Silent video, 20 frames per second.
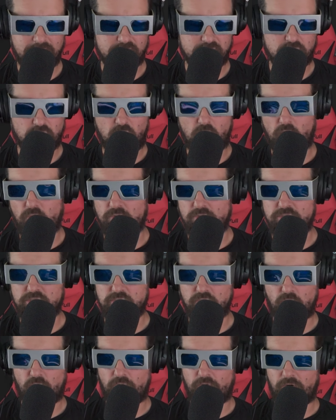its
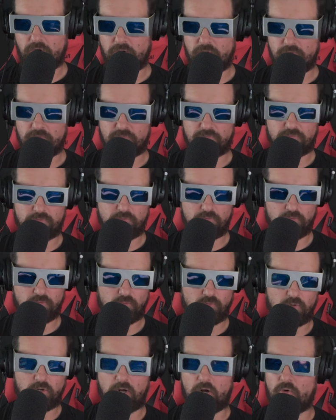course toward Earth.
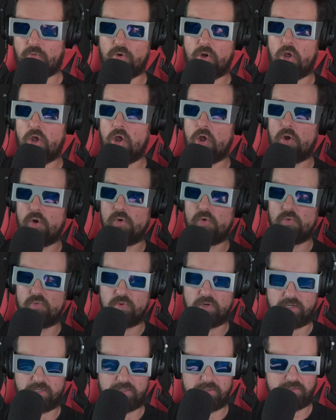Oh
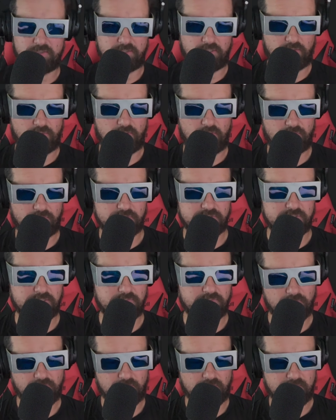no! You know, all those
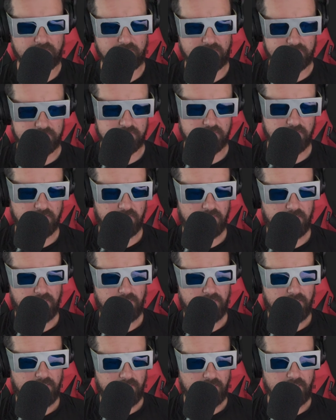different things.
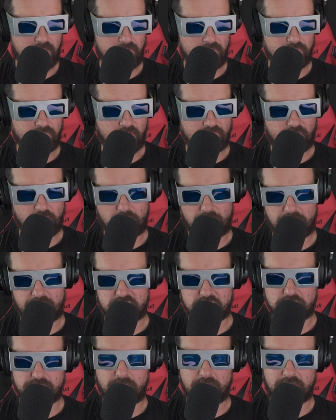Uh, I've heard a
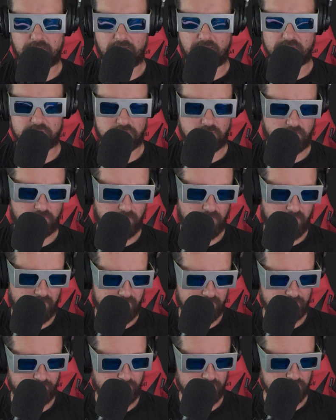bunch of speculation
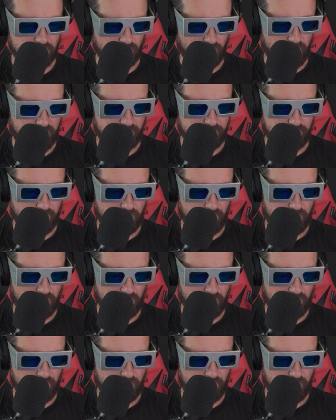online, a bunch of random